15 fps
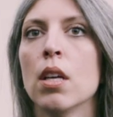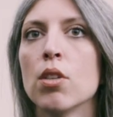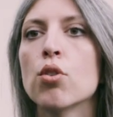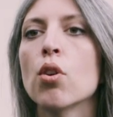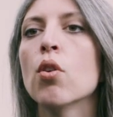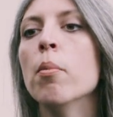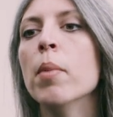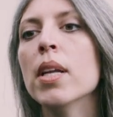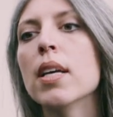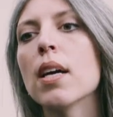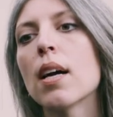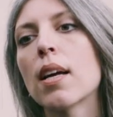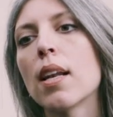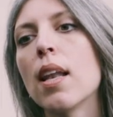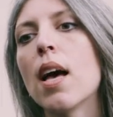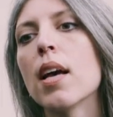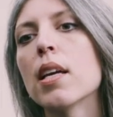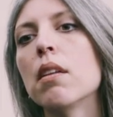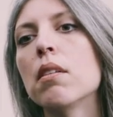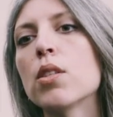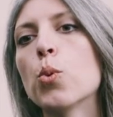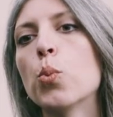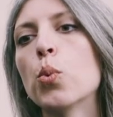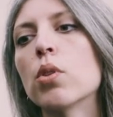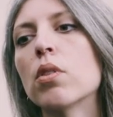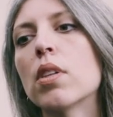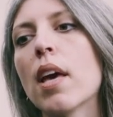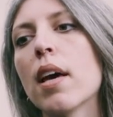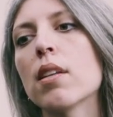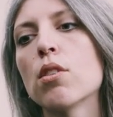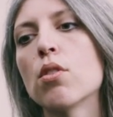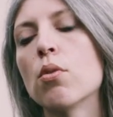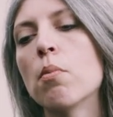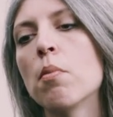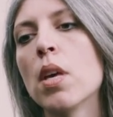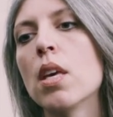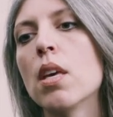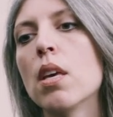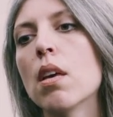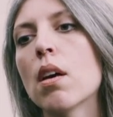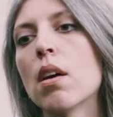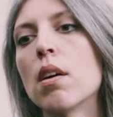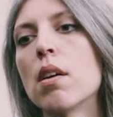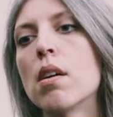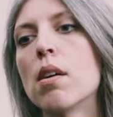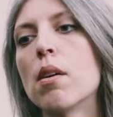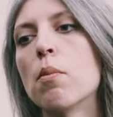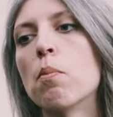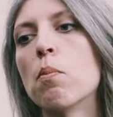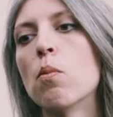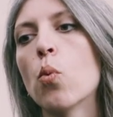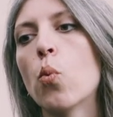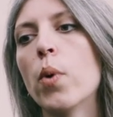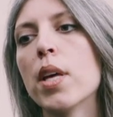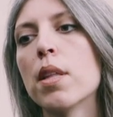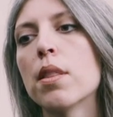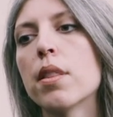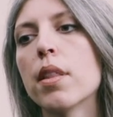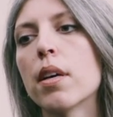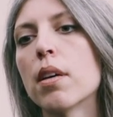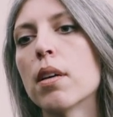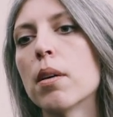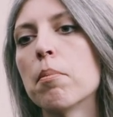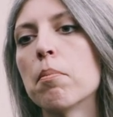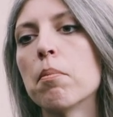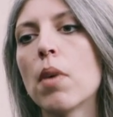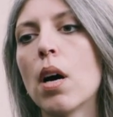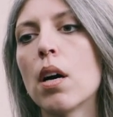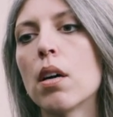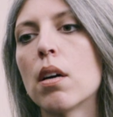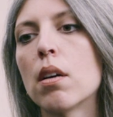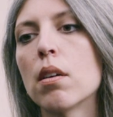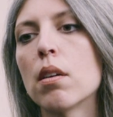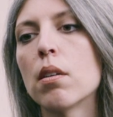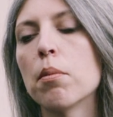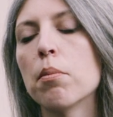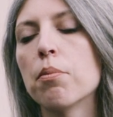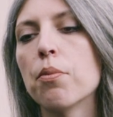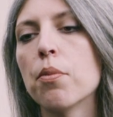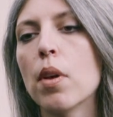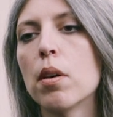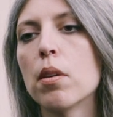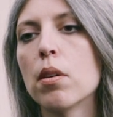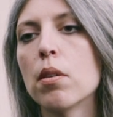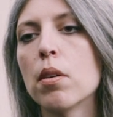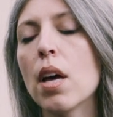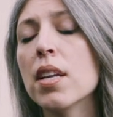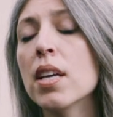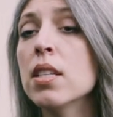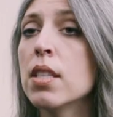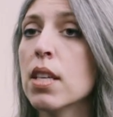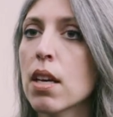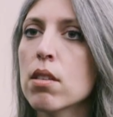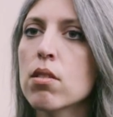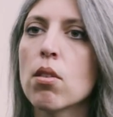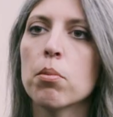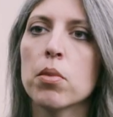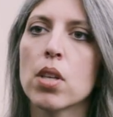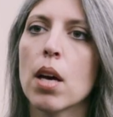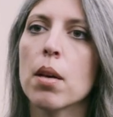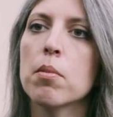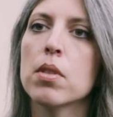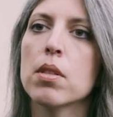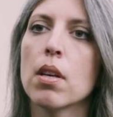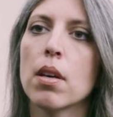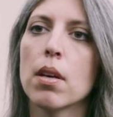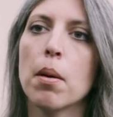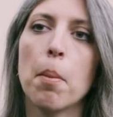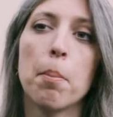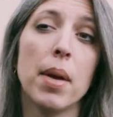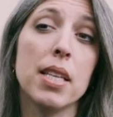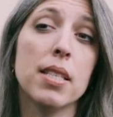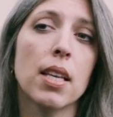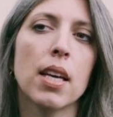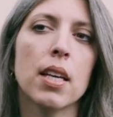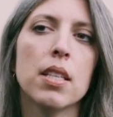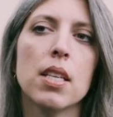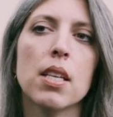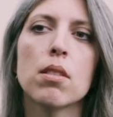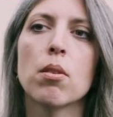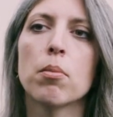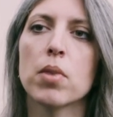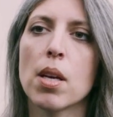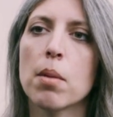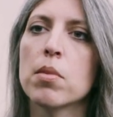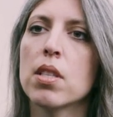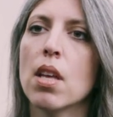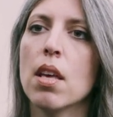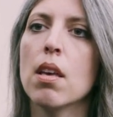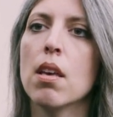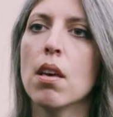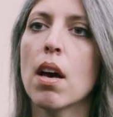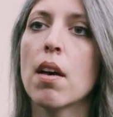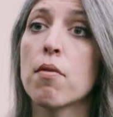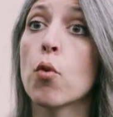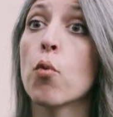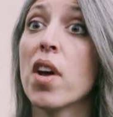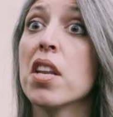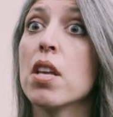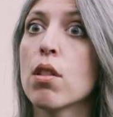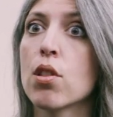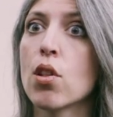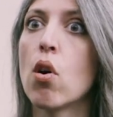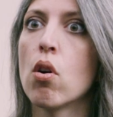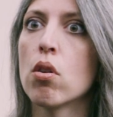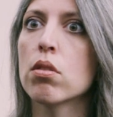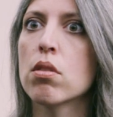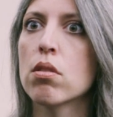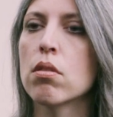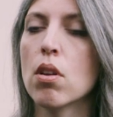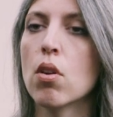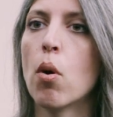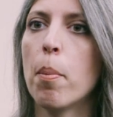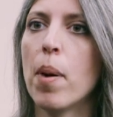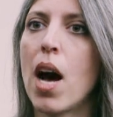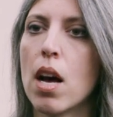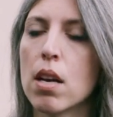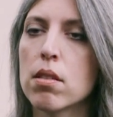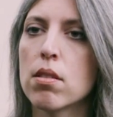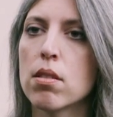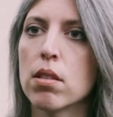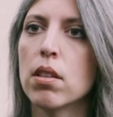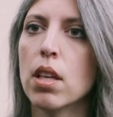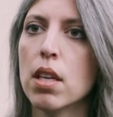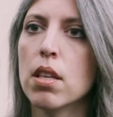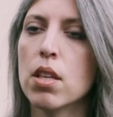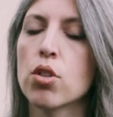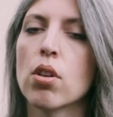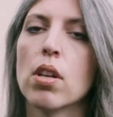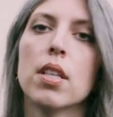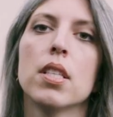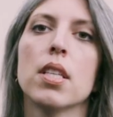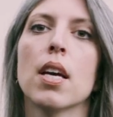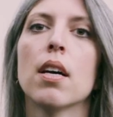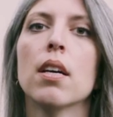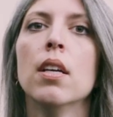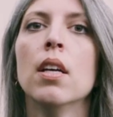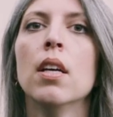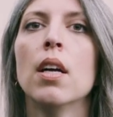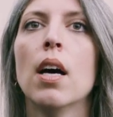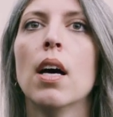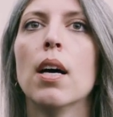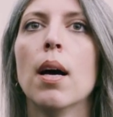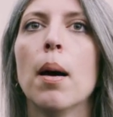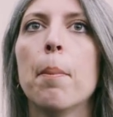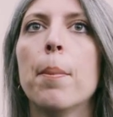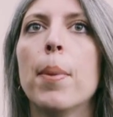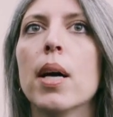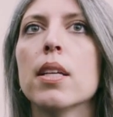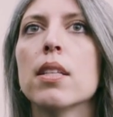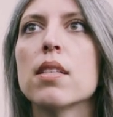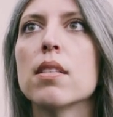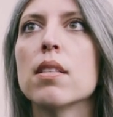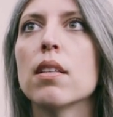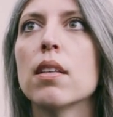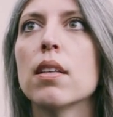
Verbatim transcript: So normally a client would get to me with an idea, sometimes a basic idea, sometimes they have already thought, you know, past the initial idea. But